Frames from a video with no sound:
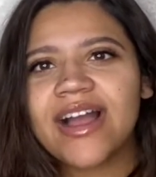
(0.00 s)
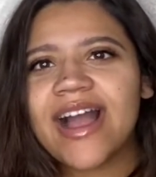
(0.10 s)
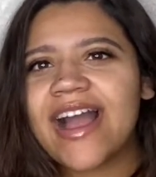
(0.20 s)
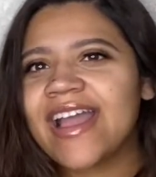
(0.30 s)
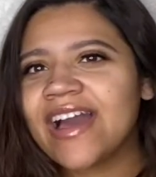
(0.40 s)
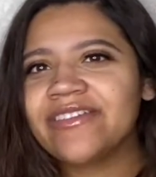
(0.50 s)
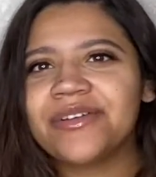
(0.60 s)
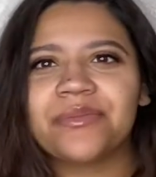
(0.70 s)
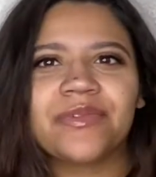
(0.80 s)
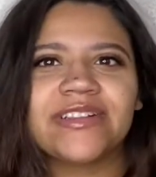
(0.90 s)
I
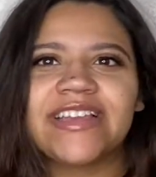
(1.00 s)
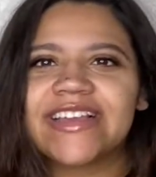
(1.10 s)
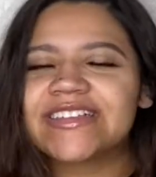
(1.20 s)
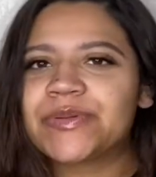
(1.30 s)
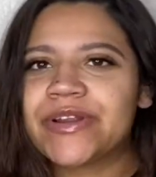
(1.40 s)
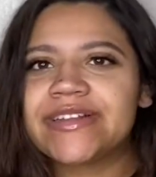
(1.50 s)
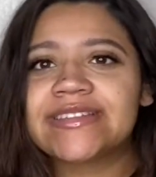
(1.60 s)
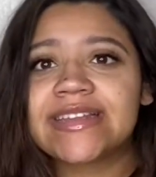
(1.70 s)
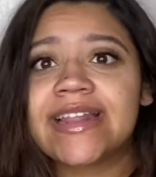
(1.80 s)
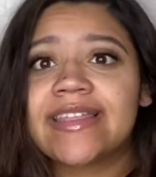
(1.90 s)
haven't really
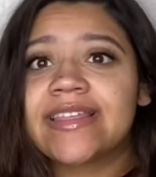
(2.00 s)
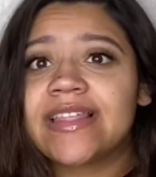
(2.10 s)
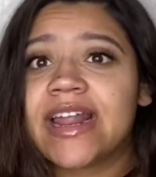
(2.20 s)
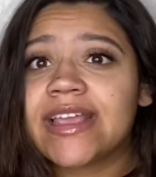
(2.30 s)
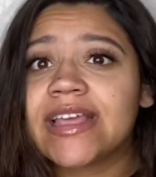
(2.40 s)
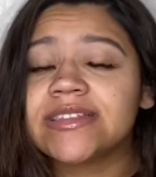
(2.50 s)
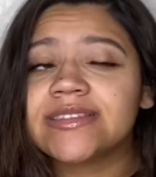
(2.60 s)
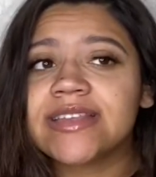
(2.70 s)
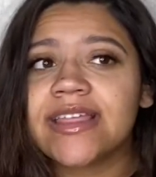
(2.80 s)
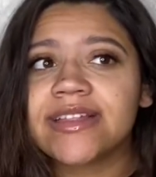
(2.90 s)
experienced anything that I can
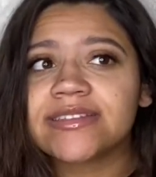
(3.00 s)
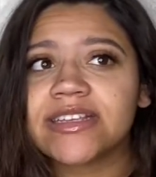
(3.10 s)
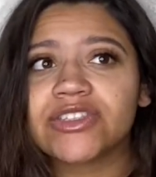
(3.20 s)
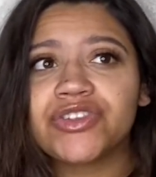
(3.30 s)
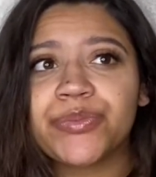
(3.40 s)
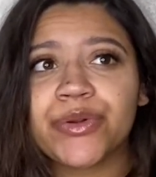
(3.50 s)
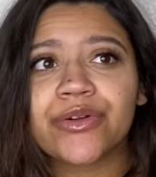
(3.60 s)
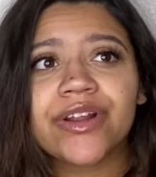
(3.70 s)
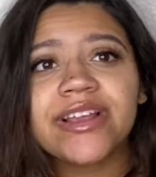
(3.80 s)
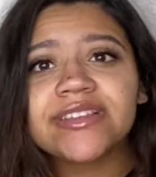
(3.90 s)
say that's like super
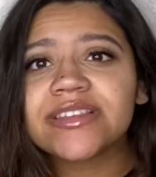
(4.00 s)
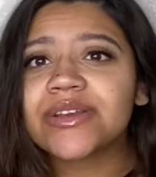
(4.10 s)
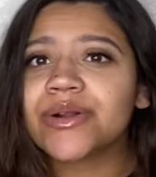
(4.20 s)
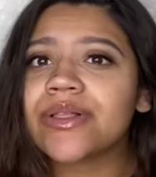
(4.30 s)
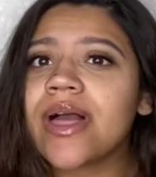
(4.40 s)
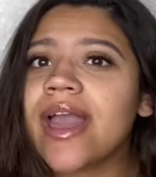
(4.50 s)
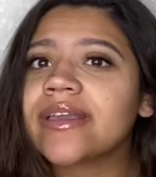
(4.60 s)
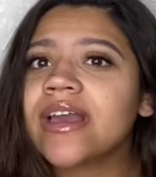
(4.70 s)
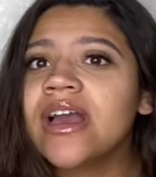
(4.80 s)
crazy, or like